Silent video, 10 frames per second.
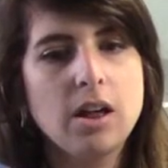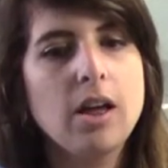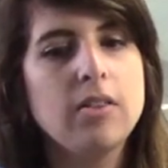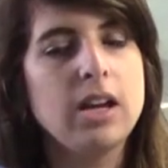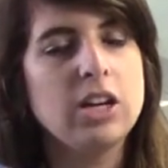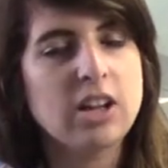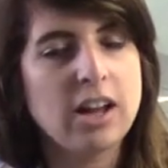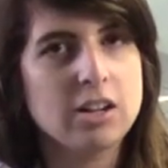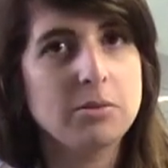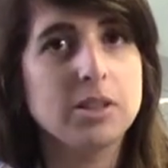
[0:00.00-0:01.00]
think each
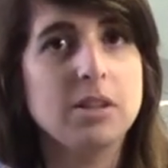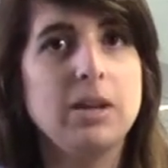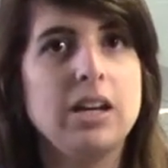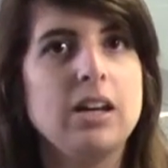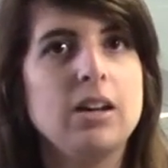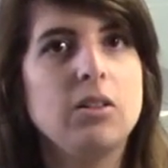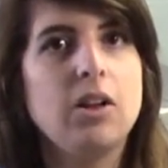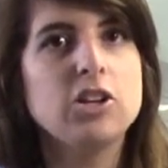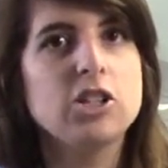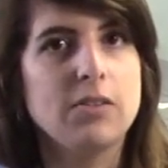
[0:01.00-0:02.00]
catapult could be
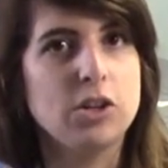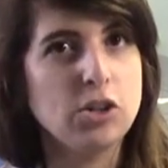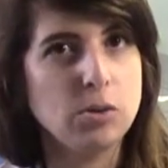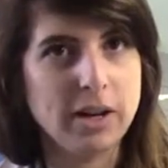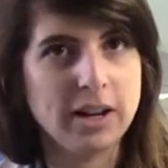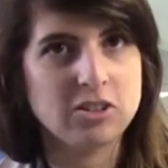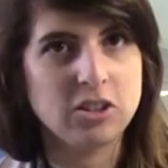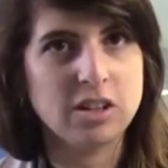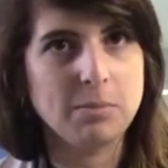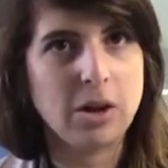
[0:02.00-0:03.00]
launched every two minutes,
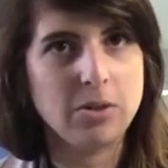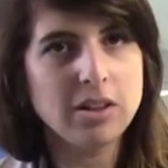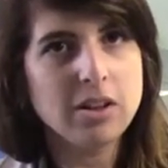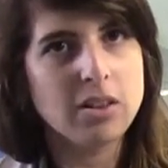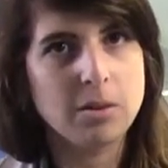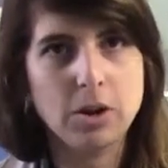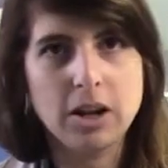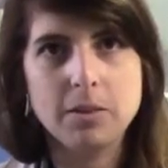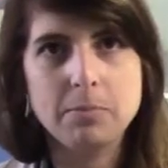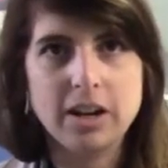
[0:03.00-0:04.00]
just about. They're
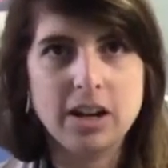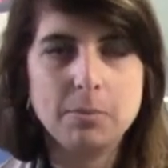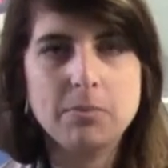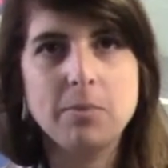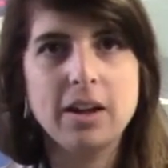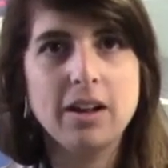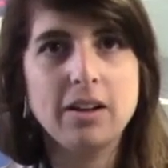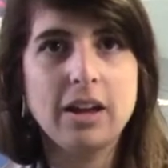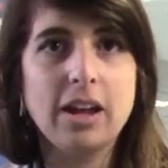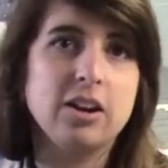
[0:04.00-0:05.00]
bringing the plane up from the
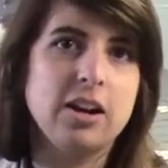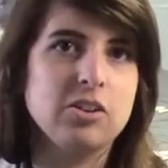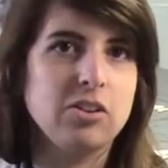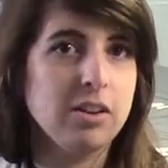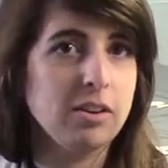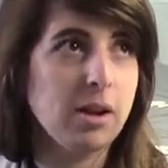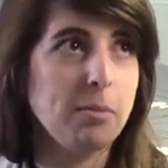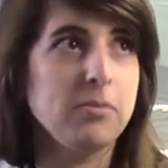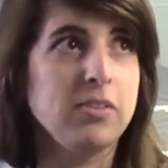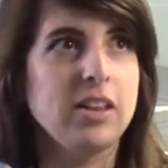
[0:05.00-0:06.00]
hangar deck to the,
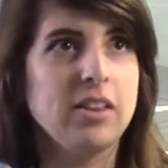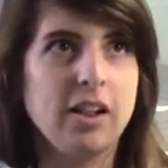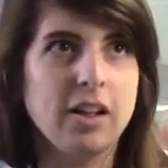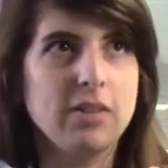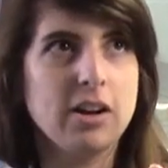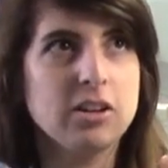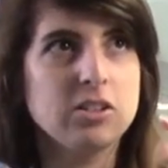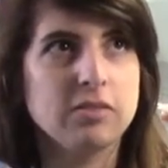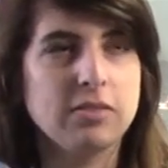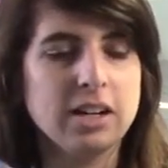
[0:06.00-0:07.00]
up via the elevator
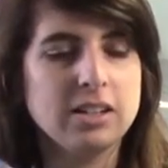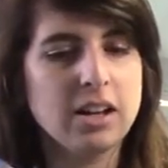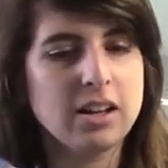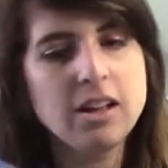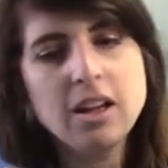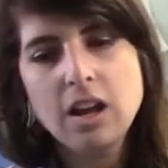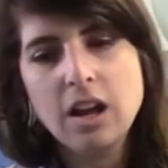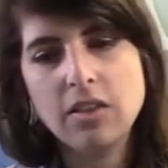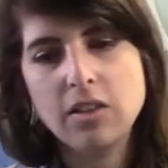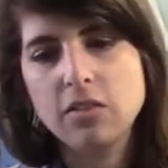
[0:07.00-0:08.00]
to the flight deck,
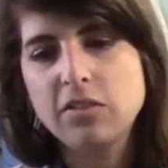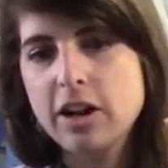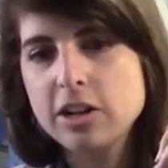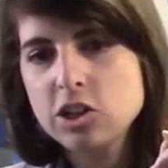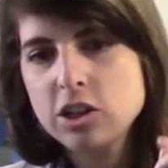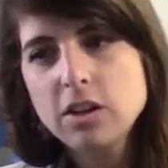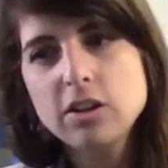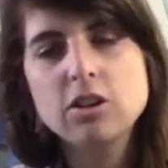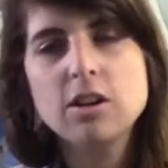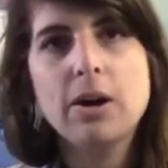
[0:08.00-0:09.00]
and then the launch
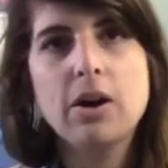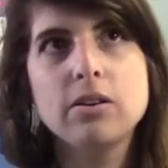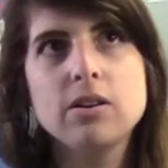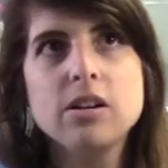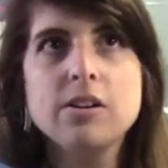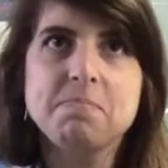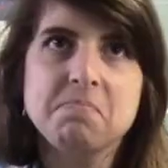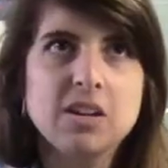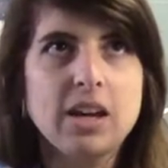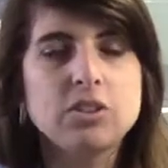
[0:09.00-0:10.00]
took about
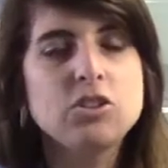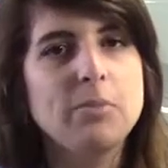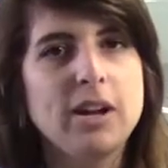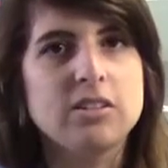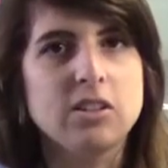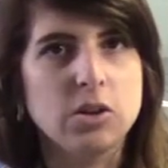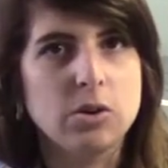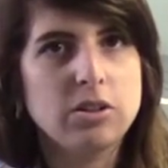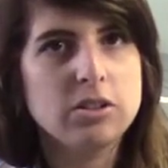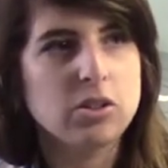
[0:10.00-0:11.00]
yeah two minutes in
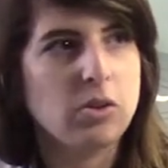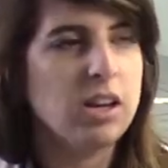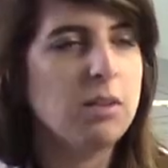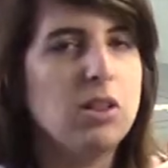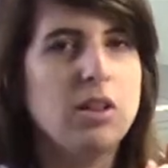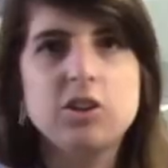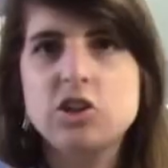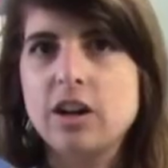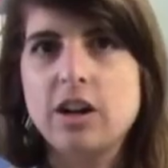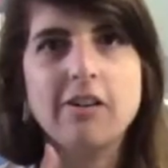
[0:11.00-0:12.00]
total. So they could be
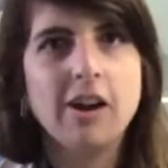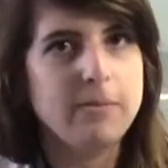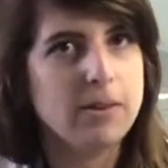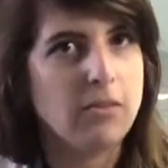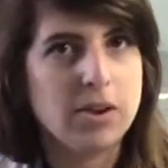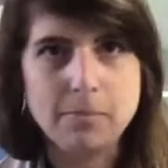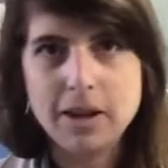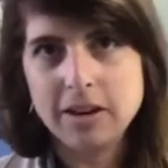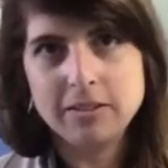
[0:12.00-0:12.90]
launching an aircraft every minute